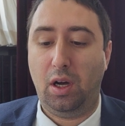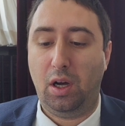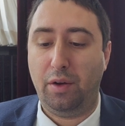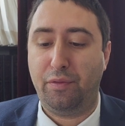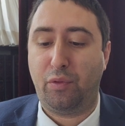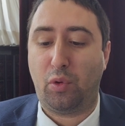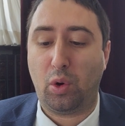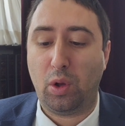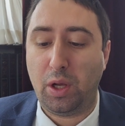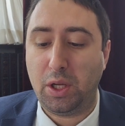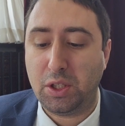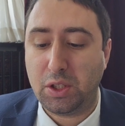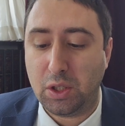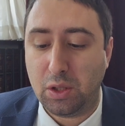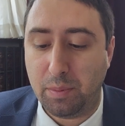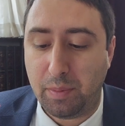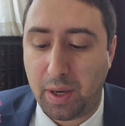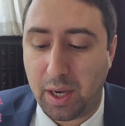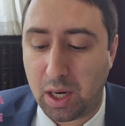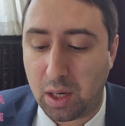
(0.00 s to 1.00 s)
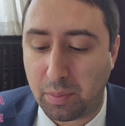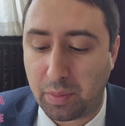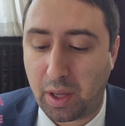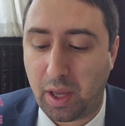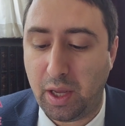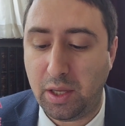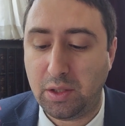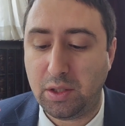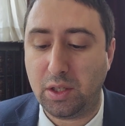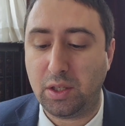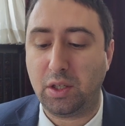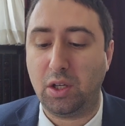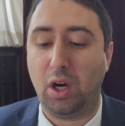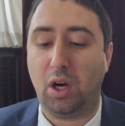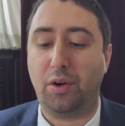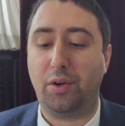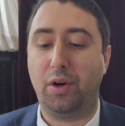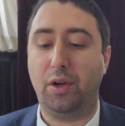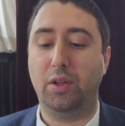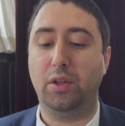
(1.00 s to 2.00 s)
4 lines from the bottom. Ketzad
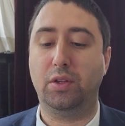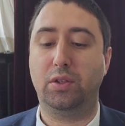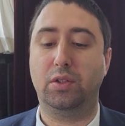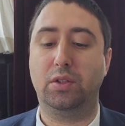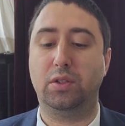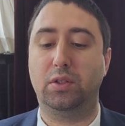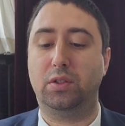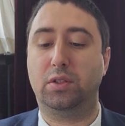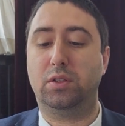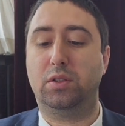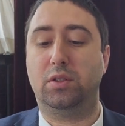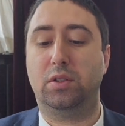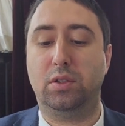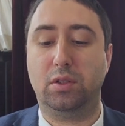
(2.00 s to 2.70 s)
Yara, this is